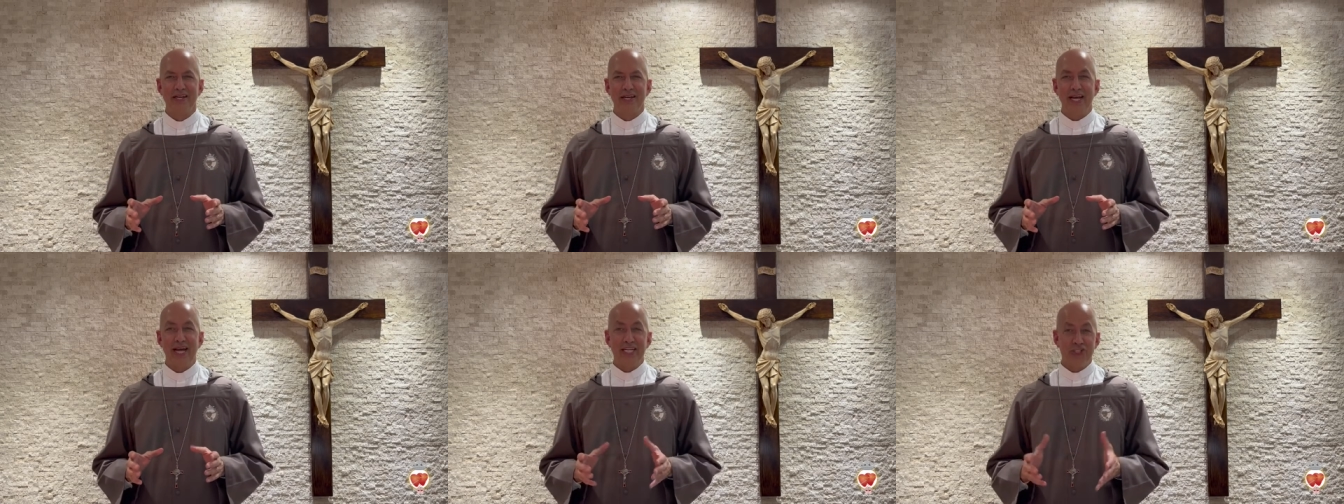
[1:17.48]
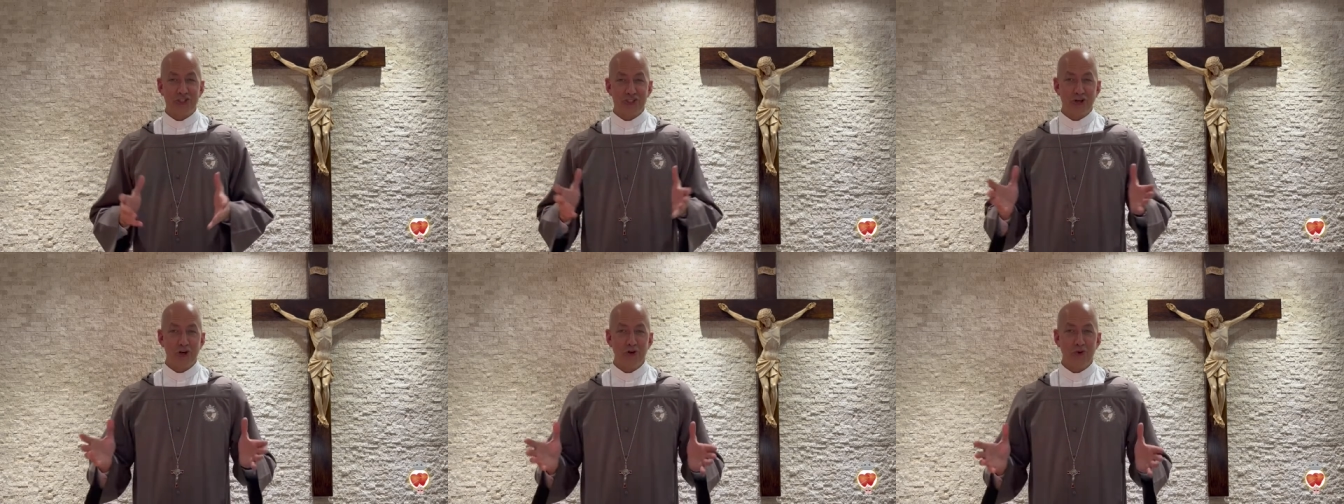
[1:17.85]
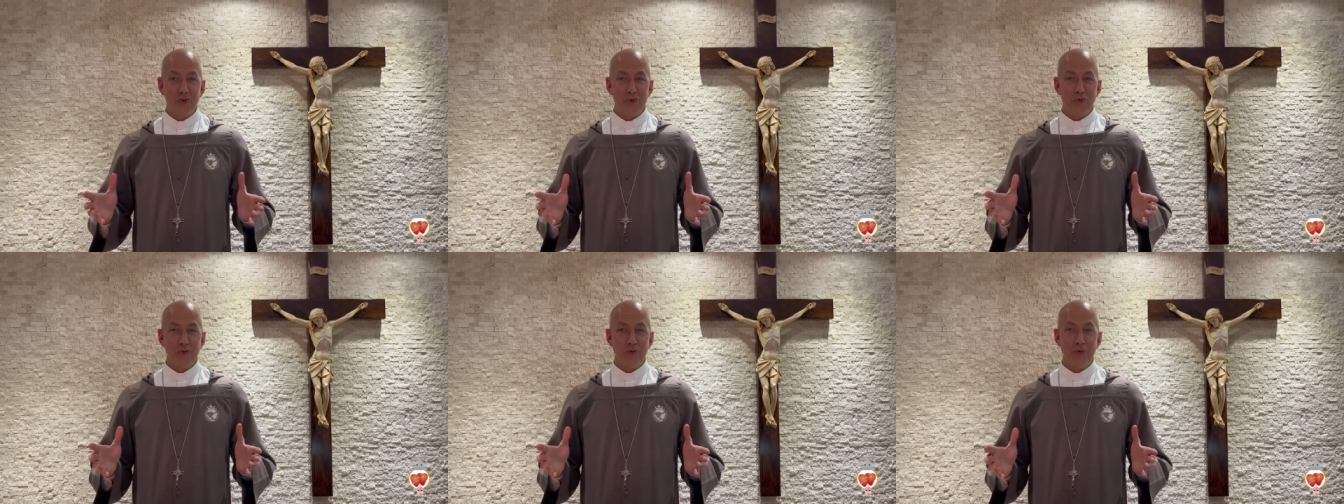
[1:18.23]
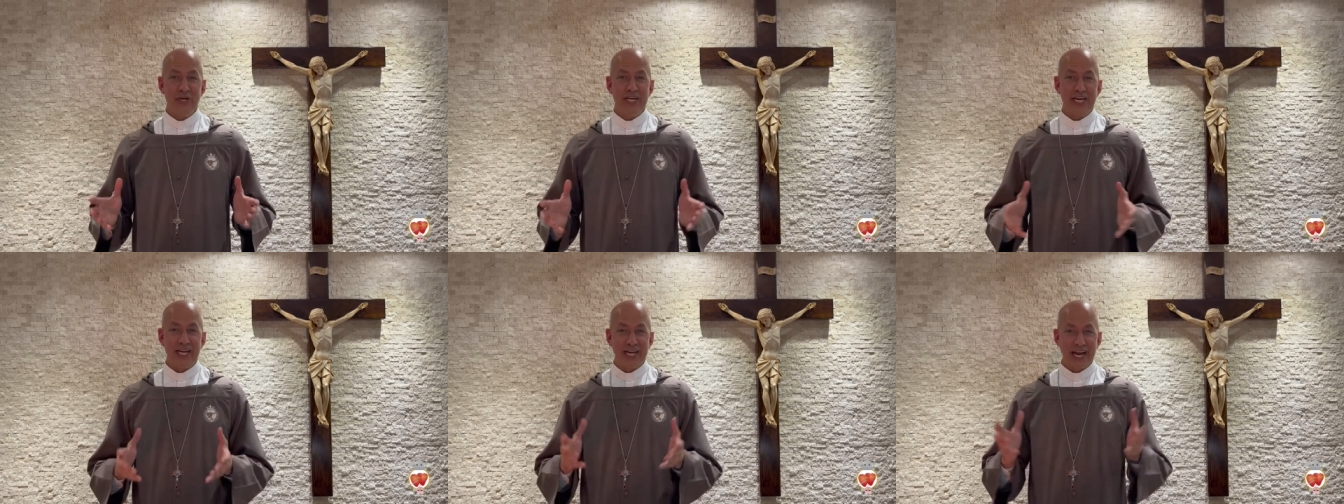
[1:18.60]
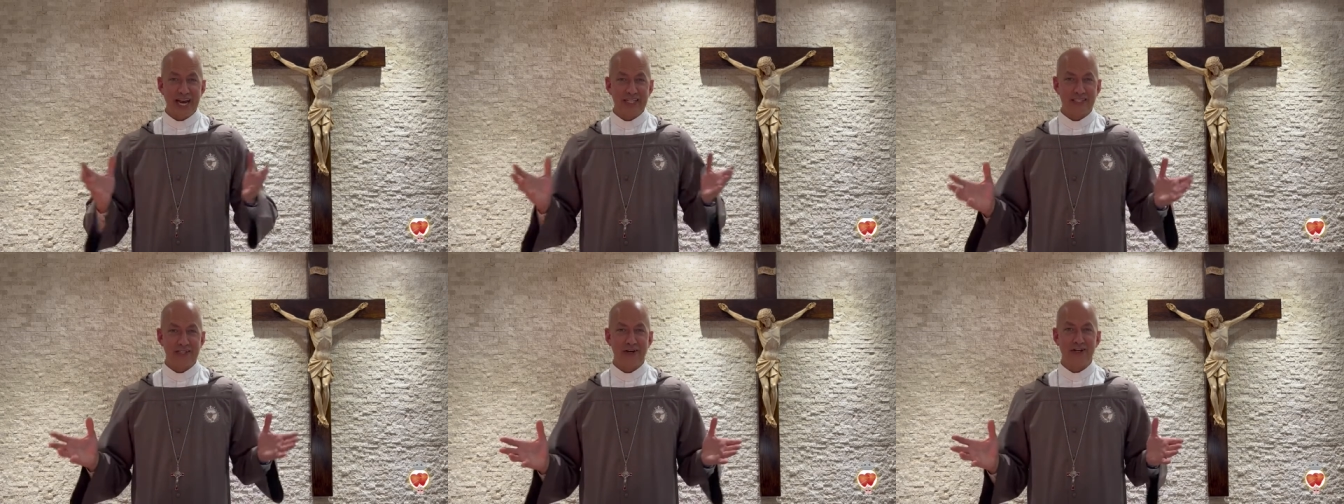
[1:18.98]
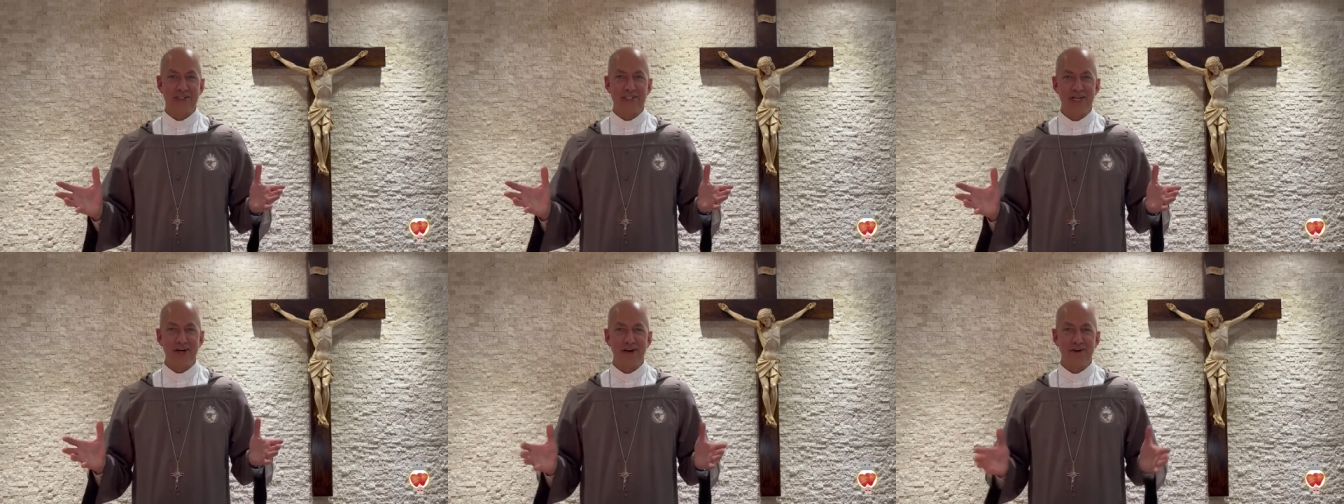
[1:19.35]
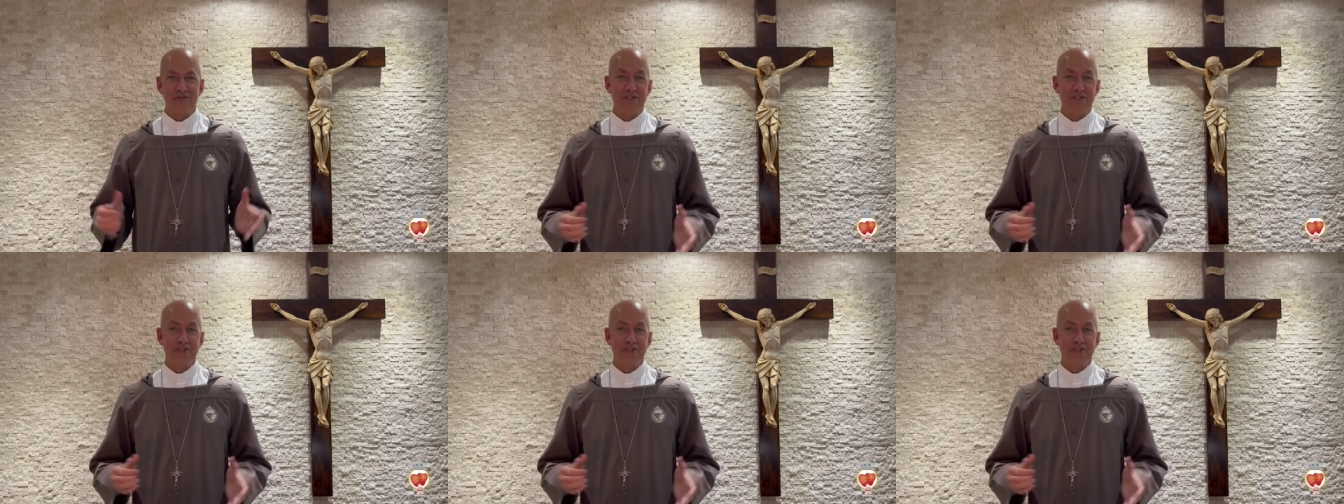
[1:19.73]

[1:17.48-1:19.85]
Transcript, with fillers: And so we can ask ourselves,